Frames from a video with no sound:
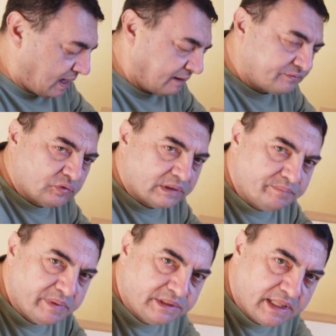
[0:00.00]
I have to
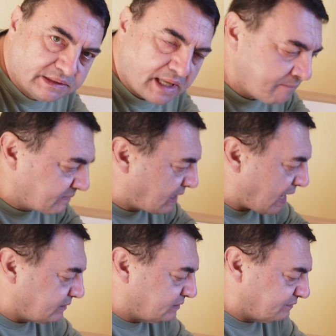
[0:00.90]
admit that I'm
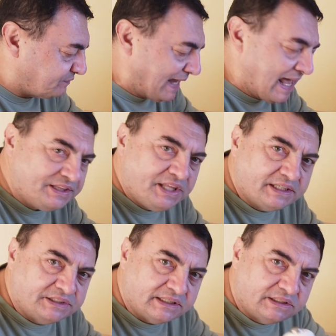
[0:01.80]
kind of
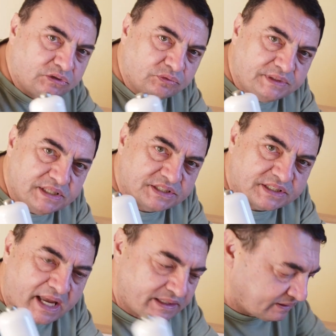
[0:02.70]
addicted to this
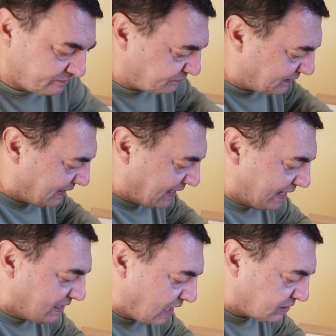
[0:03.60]
kind of
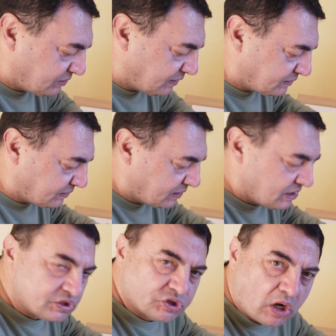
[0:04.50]
electric
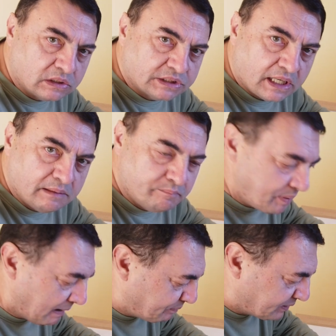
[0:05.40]
salt
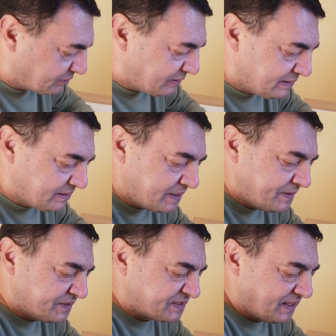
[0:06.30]
and pepper
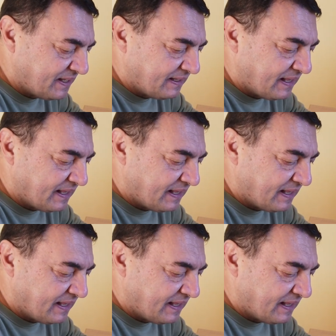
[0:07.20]
grinders.